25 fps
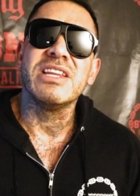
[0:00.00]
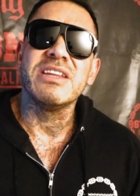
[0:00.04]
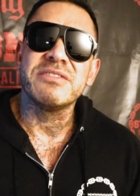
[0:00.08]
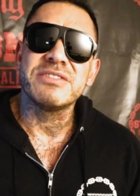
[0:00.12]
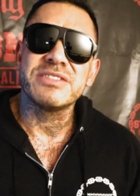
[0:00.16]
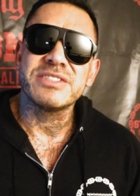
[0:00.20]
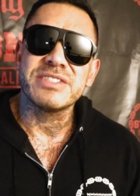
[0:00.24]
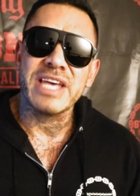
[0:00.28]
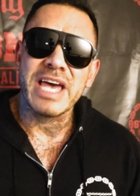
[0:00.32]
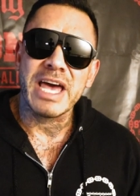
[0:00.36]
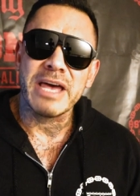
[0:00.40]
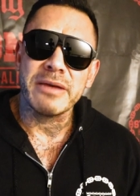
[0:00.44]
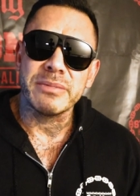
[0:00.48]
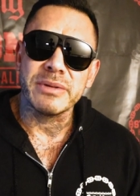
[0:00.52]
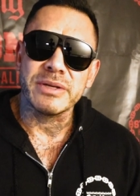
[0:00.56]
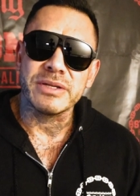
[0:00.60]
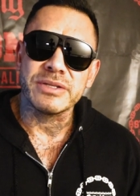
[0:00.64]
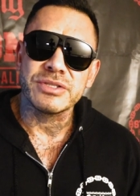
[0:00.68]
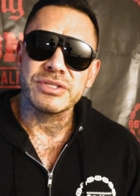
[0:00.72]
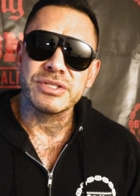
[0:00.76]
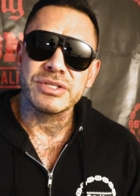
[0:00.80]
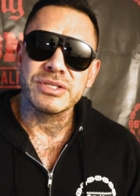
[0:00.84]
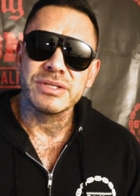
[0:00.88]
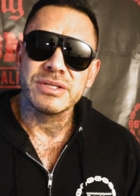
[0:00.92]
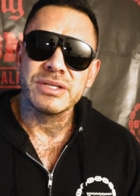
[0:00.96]
Live
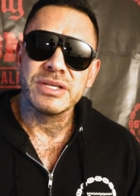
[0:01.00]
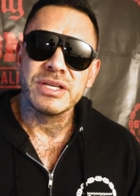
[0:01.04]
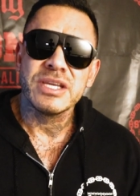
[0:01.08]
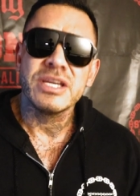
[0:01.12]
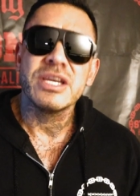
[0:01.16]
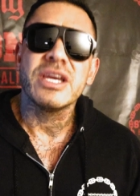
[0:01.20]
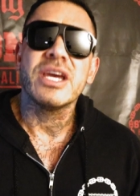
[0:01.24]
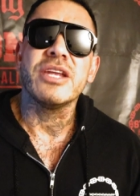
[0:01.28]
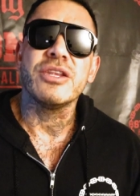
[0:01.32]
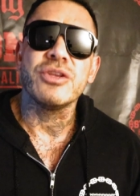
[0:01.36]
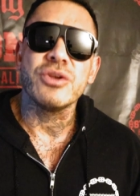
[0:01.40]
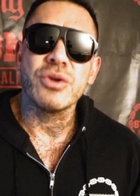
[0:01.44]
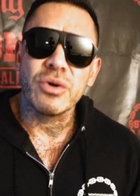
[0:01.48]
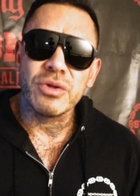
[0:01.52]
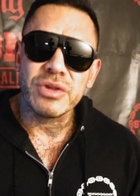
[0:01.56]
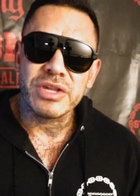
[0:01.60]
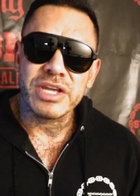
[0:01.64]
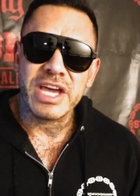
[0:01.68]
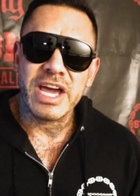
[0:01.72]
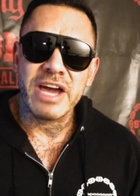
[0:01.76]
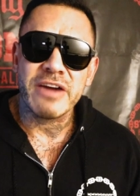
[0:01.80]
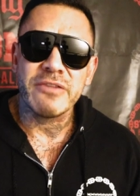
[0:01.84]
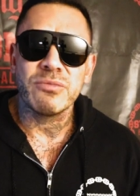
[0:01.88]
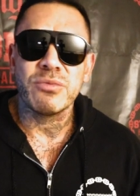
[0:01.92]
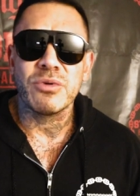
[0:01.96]
savage. And you
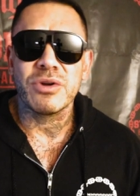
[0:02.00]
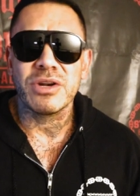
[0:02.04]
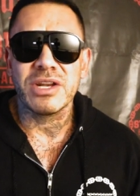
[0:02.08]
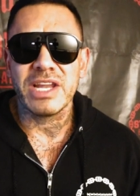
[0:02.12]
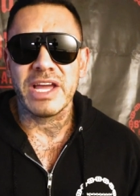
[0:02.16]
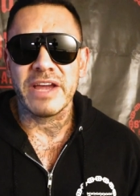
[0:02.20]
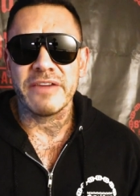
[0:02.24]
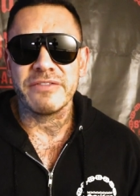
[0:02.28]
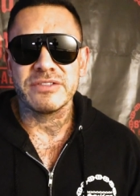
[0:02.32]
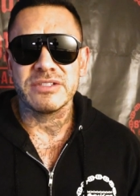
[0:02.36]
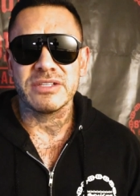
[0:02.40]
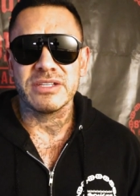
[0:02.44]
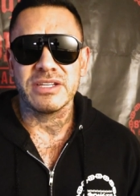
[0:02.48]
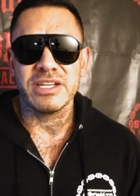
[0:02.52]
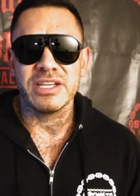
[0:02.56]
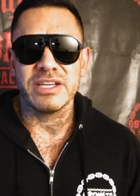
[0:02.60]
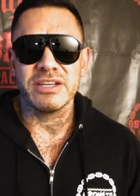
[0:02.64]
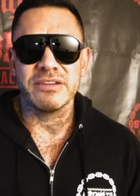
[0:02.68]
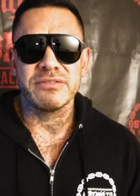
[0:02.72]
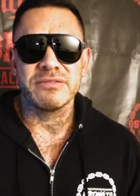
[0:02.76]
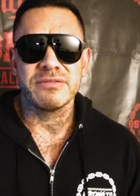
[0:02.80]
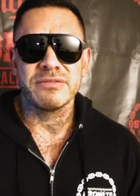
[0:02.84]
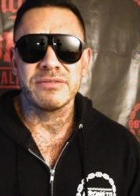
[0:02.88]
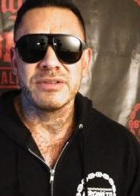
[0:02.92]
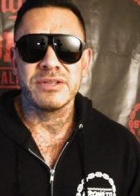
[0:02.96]
only have one life to
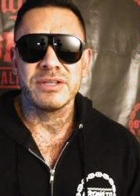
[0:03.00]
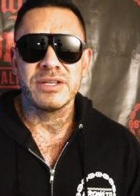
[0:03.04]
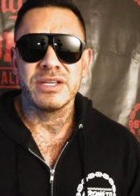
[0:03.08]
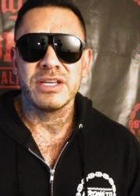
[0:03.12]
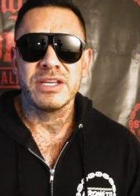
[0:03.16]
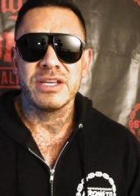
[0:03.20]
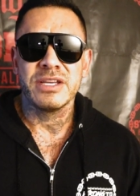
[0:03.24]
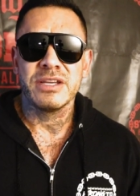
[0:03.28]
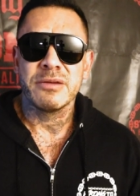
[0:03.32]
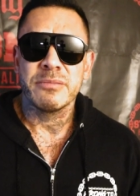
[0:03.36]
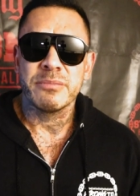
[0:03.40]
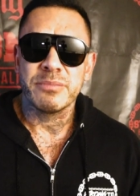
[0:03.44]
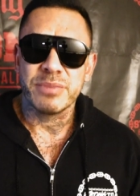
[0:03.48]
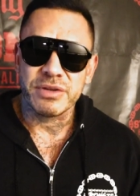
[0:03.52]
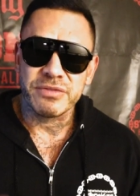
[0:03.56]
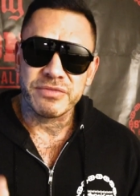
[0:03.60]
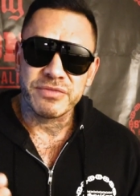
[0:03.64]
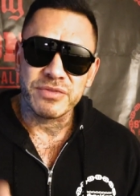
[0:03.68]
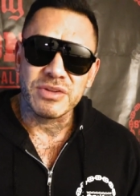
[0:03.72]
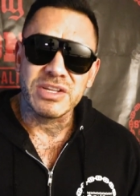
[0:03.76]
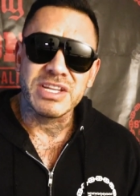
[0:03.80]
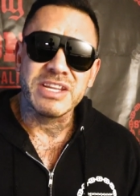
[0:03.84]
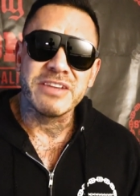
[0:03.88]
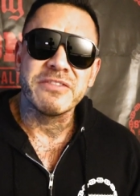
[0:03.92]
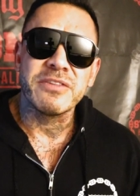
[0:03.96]
live. But
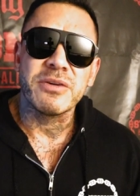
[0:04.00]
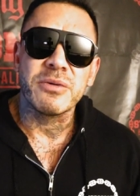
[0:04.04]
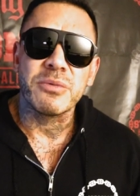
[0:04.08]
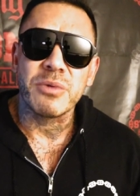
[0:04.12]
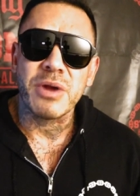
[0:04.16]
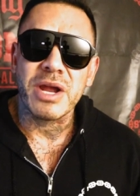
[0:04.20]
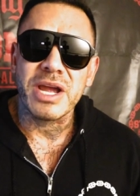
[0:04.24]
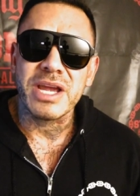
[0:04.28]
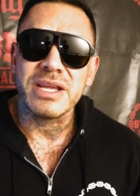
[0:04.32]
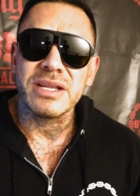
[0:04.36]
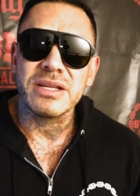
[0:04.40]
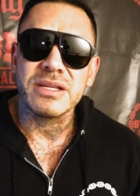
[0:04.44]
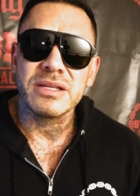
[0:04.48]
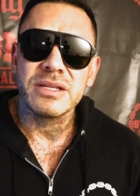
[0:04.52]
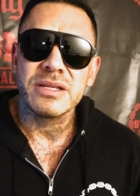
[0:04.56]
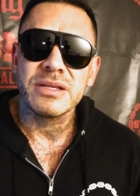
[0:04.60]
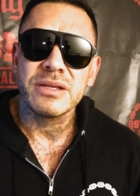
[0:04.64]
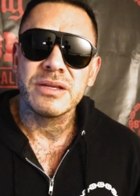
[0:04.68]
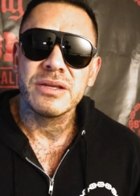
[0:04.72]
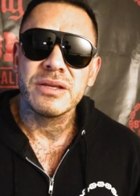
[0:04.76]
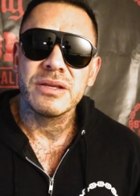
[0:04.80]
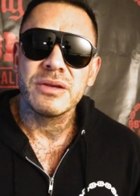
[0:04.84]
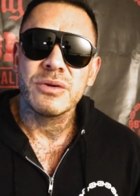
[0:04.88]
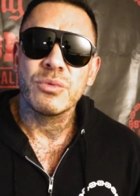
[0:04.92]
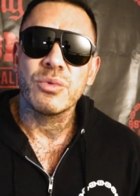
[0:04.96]
if you live it right,
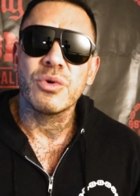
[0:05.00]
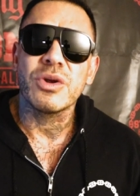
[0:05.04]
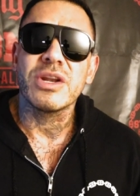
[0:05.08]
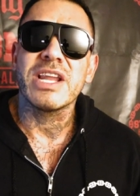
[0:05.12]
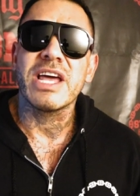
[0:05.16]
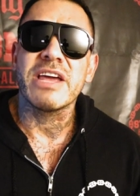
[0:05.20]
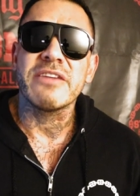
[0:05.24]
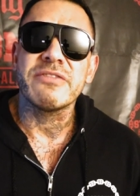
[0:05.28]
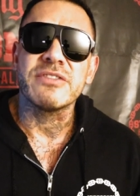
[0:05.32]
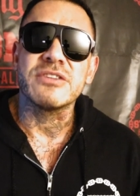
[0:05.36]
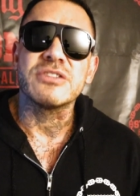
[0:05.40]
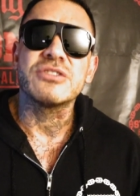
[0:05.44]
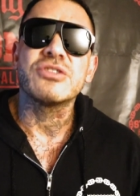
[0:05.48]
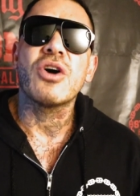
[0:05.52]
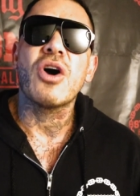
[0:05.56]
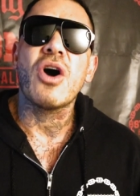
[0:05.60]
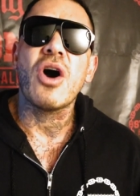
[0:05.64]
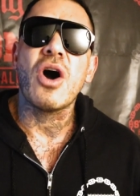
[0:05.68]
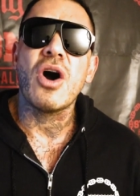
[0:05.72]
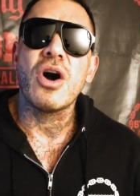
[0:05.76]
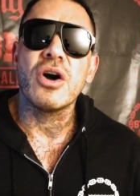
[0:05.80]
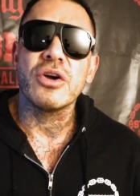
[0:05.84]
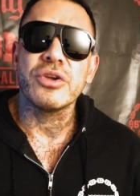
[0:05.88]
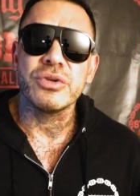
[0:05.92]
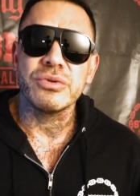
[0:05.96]
one life is
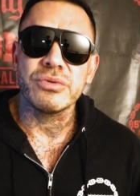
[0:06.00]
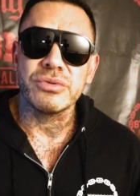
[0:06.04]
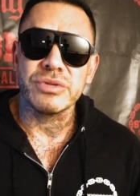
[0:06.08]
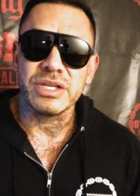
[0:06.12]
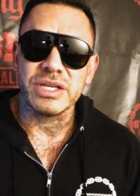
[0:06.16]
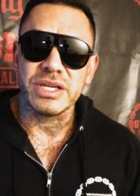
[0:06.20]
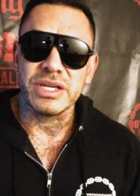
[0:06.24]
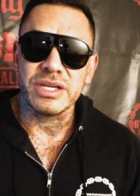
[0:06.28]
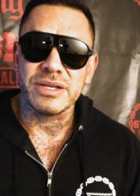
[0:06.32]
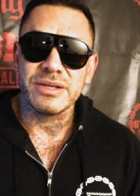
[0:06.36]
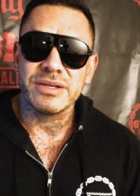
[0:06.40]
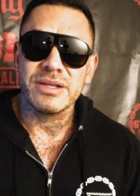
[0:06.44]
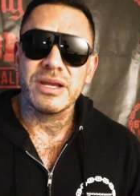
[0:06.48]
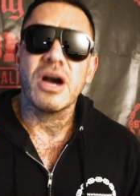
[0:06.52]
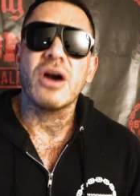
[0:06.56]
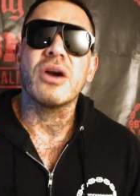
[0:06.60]
all you need.